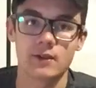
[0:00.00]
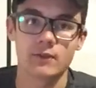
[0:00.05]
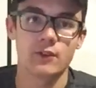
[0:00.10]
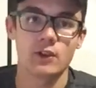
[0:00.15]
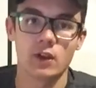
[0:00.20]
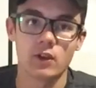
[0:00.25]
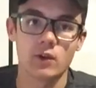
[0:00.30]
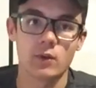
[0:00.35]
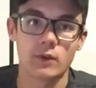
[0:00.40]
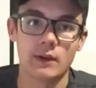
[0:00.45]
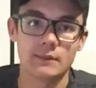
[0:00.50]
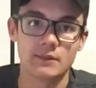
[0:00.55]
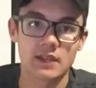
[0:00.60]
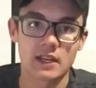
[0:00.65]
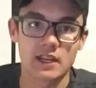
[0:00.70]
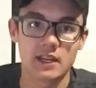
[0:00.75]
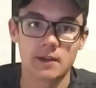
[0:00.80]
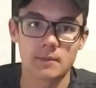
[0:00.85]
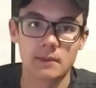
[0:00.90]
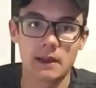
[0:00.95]
If you don't know what I'm
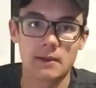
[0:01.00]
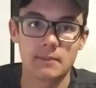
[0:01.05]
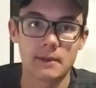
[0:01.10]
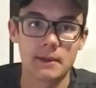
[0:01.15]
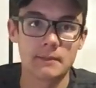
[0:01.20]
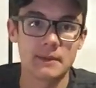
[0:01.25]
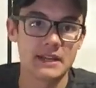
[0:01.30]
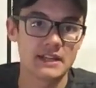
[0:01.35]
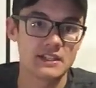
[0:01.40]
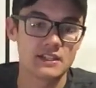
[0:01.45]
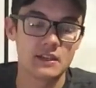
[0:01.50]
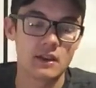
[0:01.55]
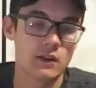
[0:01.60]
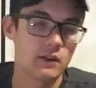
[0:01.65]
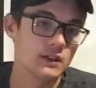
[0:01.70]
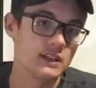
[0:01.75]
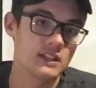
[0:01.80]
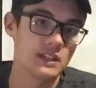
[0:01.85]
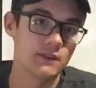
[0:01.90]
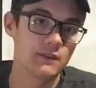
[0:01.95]
talking about by Mind
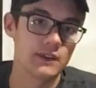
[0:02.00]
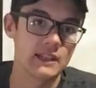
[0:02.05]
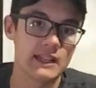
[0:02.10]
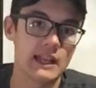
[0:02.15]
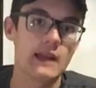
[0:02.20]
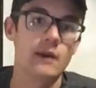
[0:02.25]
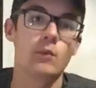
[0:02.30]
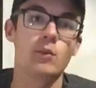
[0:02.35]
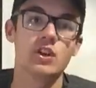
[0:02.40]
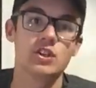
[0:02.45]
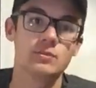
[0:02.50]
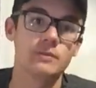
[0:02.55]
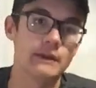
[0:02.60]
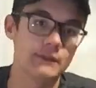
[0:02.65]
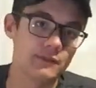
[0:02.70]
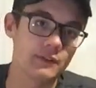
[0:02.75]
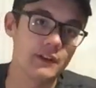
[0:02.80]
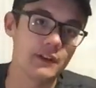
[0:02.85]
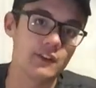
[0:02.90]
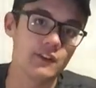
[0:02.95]
Stone and stuff like that, watch my
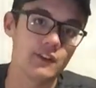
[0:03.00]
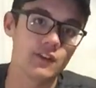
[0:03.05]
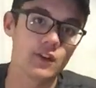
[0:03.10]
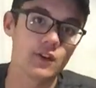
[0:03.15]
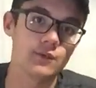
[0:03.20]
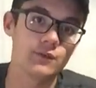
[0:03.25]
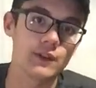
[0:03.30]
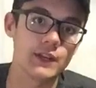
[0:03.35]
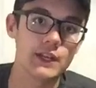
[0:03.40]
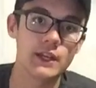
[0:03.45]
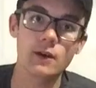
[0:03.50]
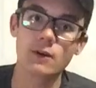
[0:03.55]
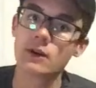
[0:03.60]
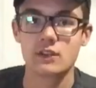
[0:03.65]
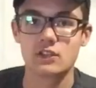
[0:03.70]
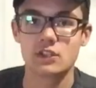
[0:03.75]
Infinity Stone video.